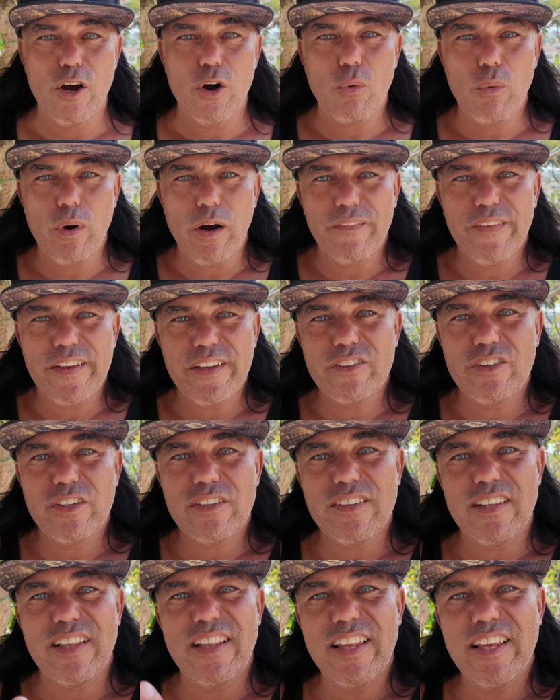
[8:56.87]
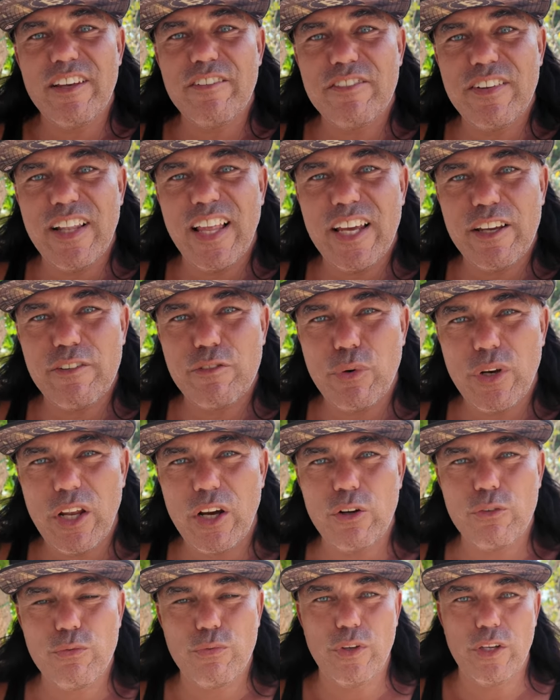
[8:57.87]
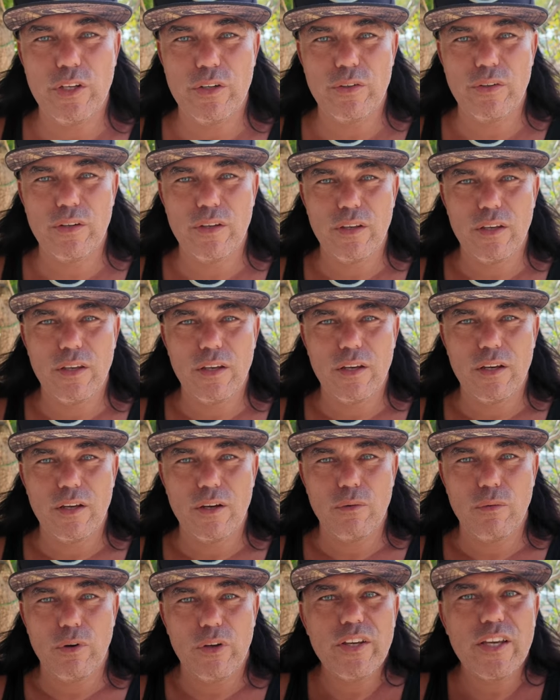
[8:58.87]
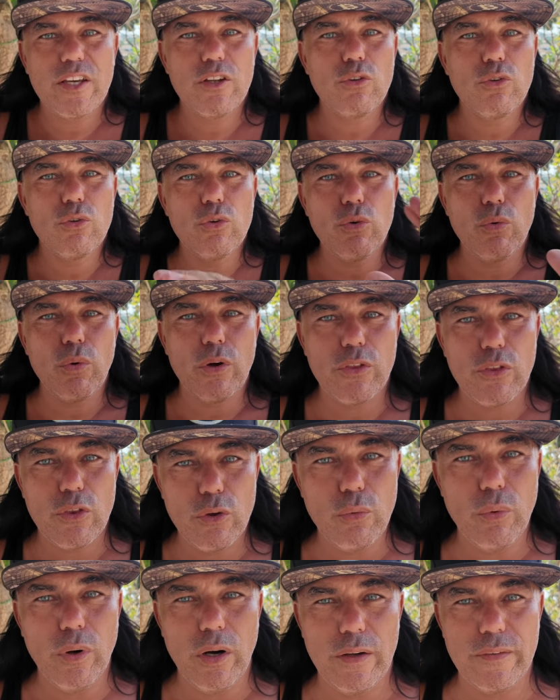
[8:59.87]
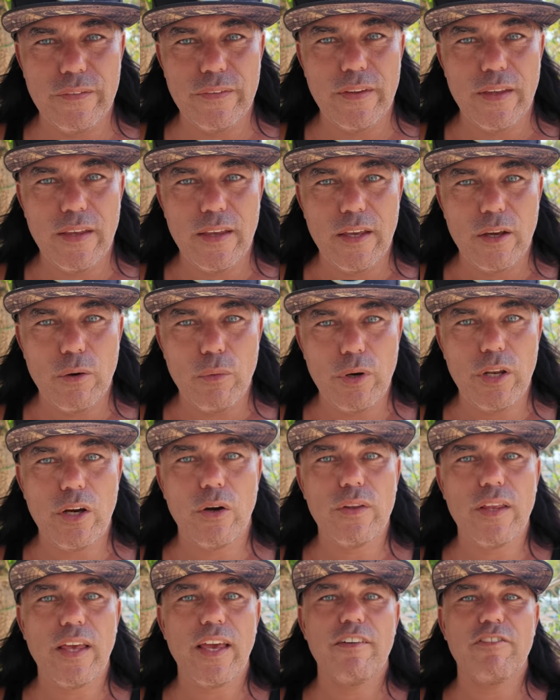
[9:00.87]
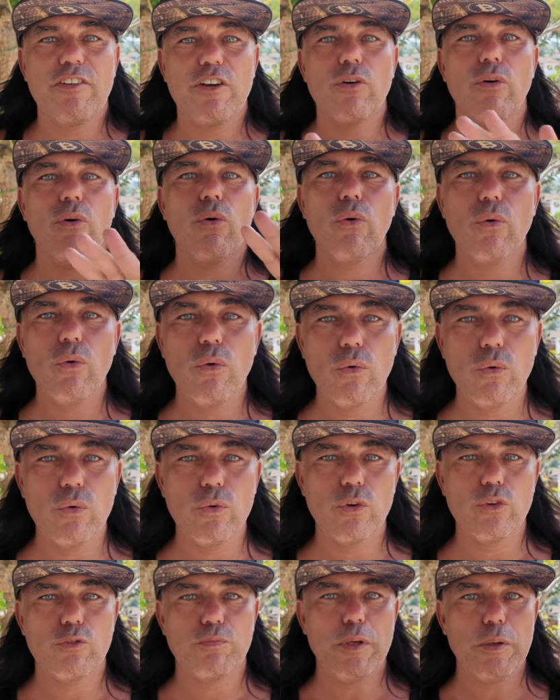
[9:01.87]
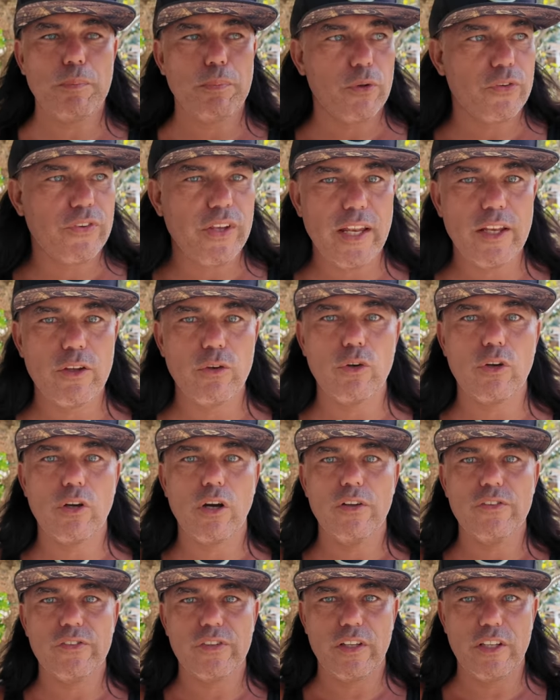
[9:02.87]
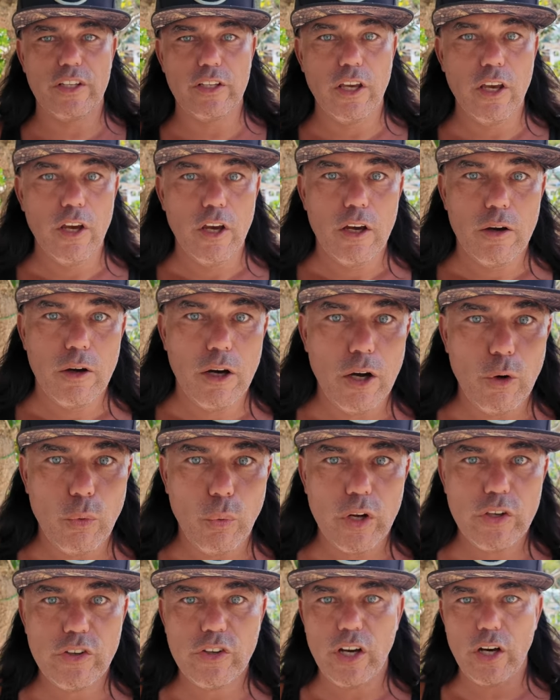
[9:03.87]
While they just lived life without fear, where you can do what you want without having all those people telling you constantly, oh, watch